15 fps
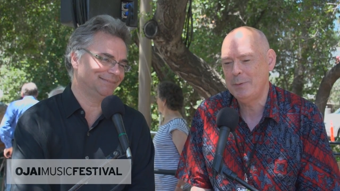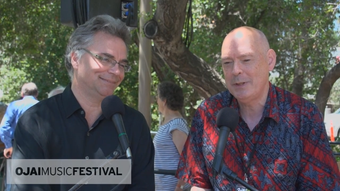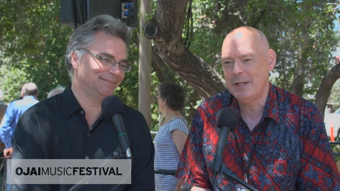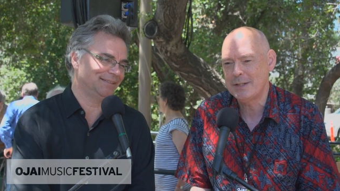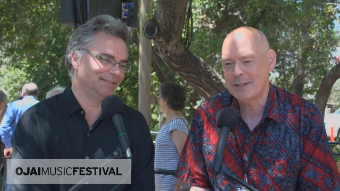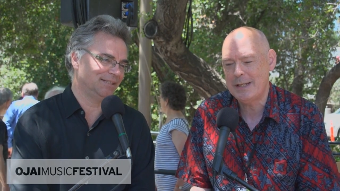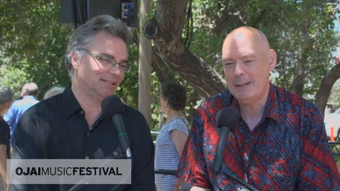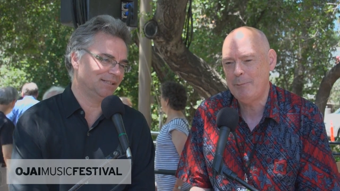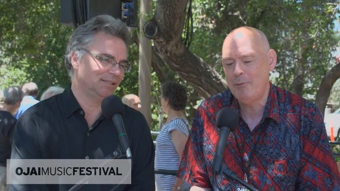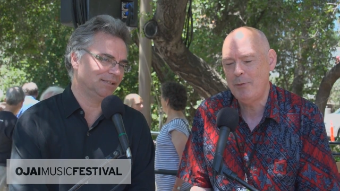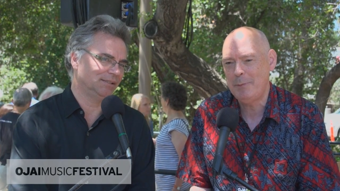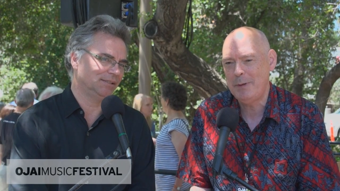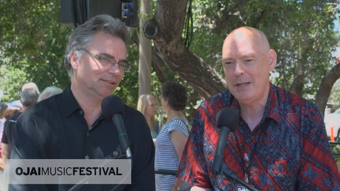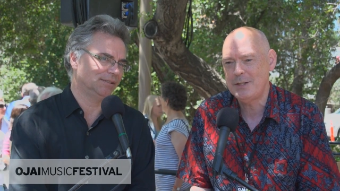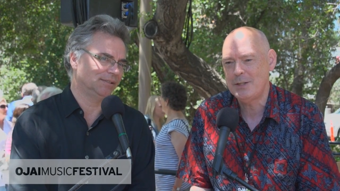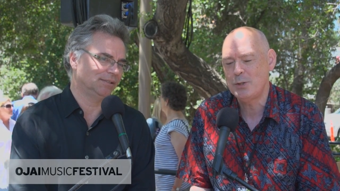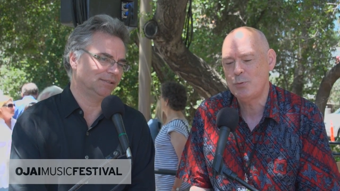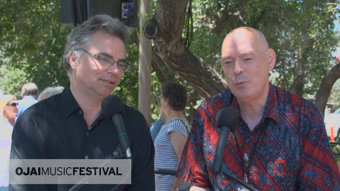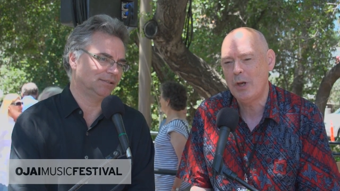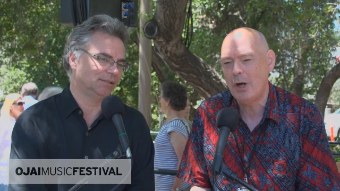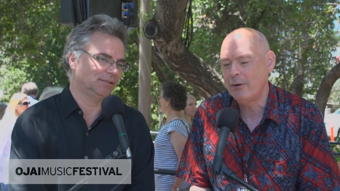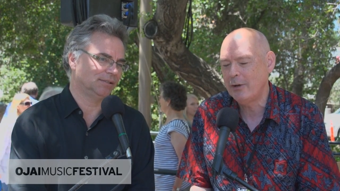Speaker 1: because some of the pieces
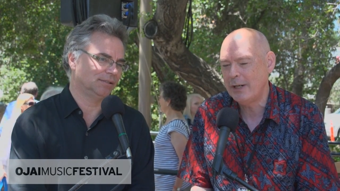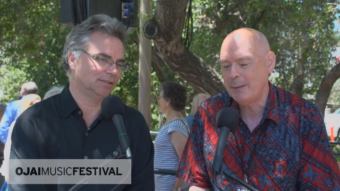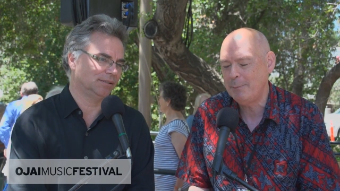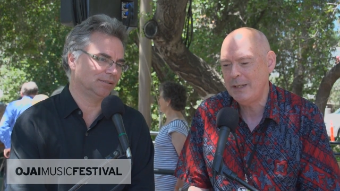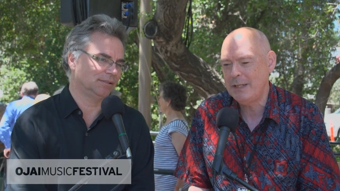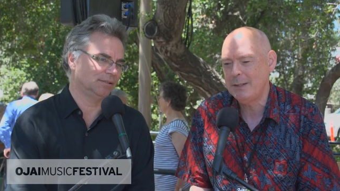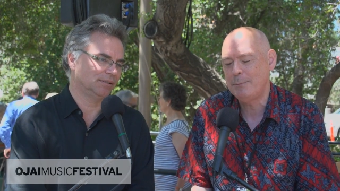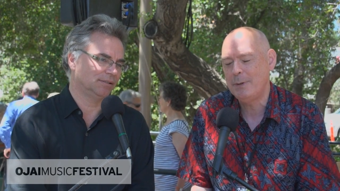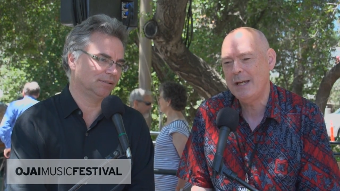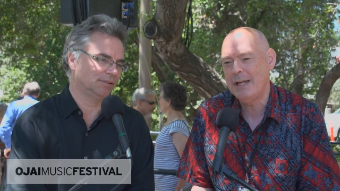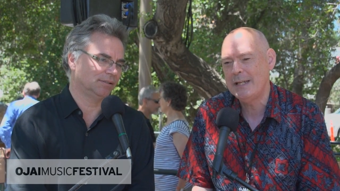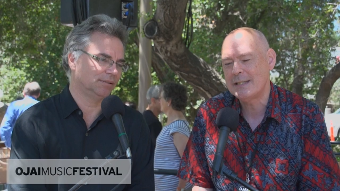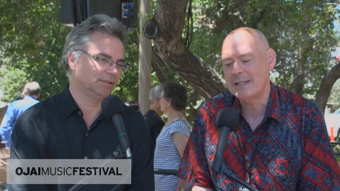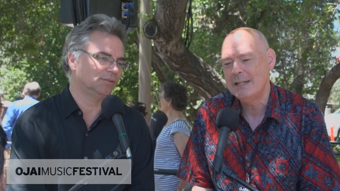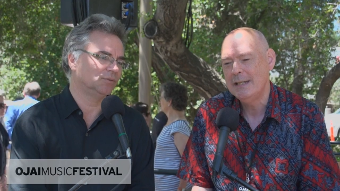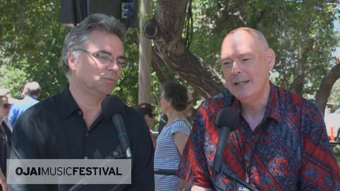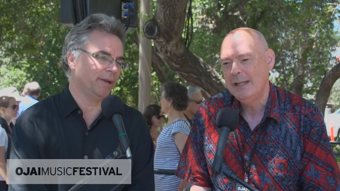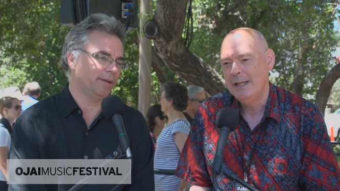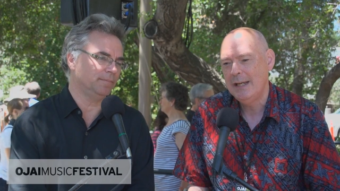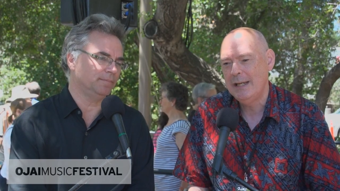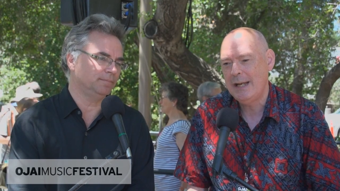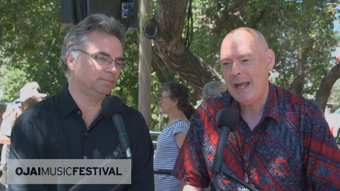will already be in place. Right. And